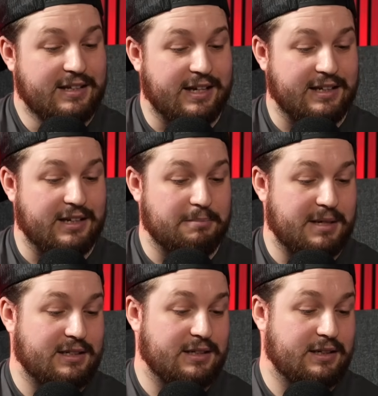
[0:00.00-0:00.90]
they can
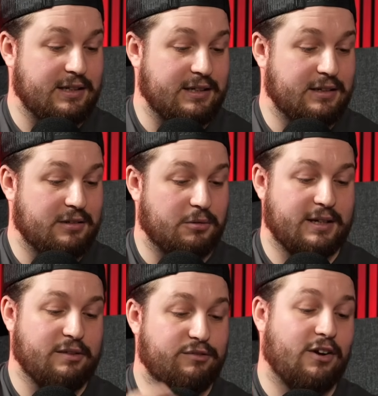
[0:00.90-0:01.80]
immediately, or they
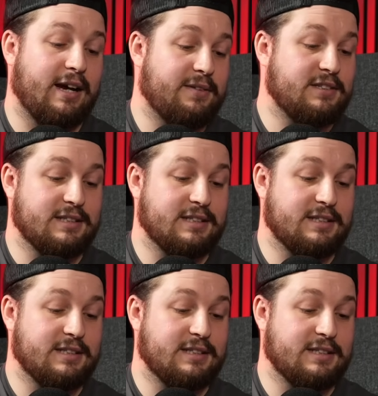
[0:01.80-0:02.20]
can fight after the